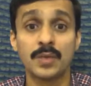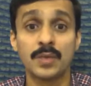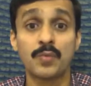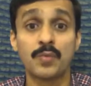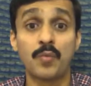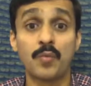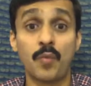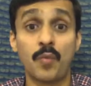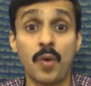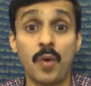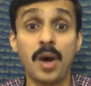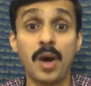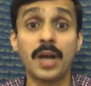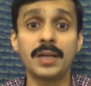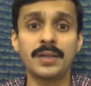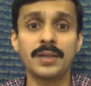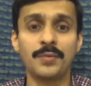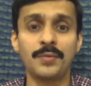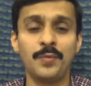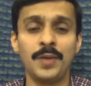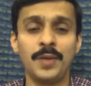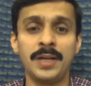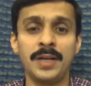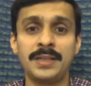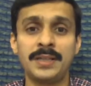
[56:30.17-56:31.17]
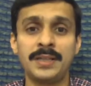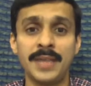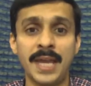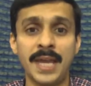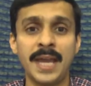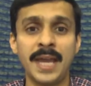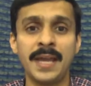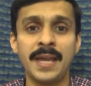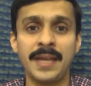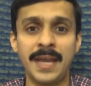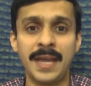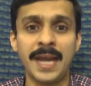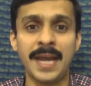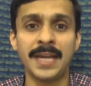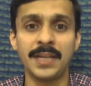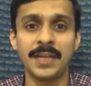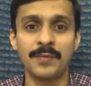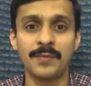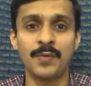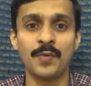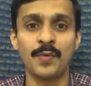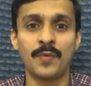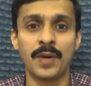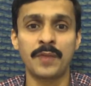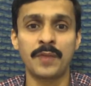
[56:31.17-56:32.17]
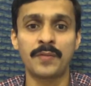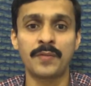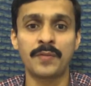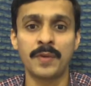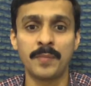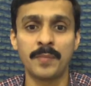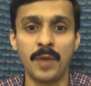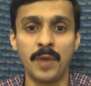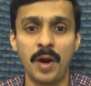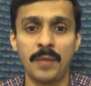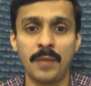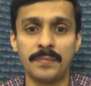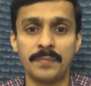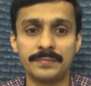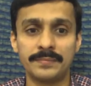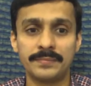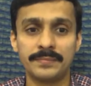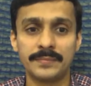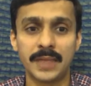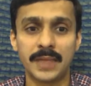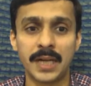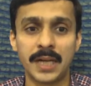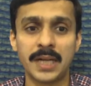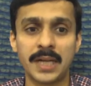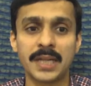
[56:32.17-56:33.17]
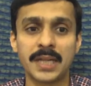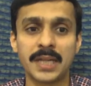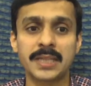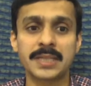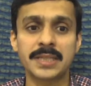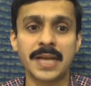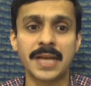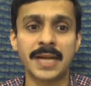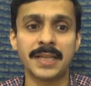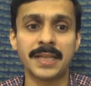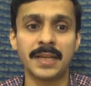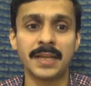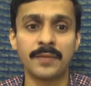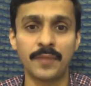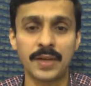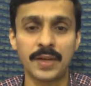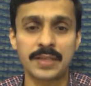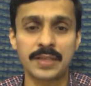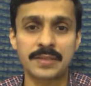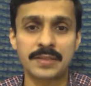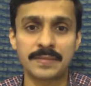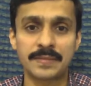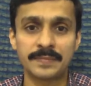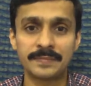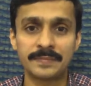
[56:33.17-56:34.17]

What will they get if you work from home? Understand that first.